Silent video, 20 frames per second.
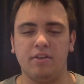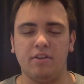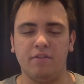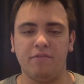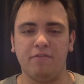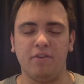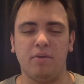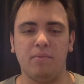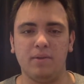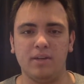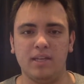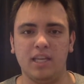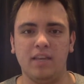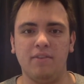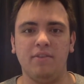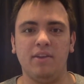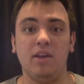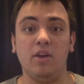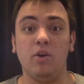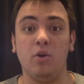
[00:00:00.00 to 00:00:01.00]
film and
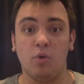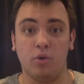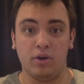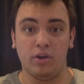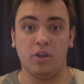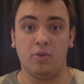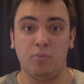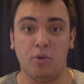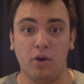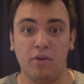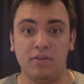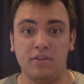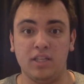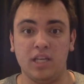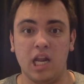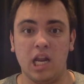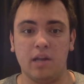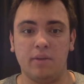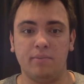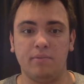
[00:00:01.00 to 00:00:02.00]
TV or in the Marvel
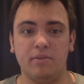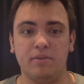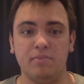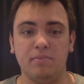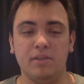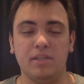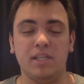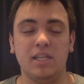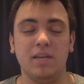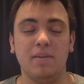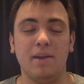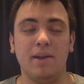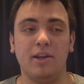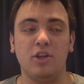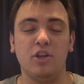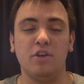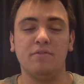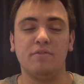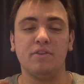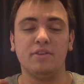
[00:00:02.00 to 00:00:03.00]
Cinematic
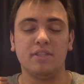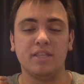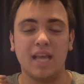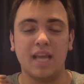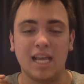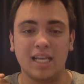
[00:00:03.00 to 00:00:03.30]
Universe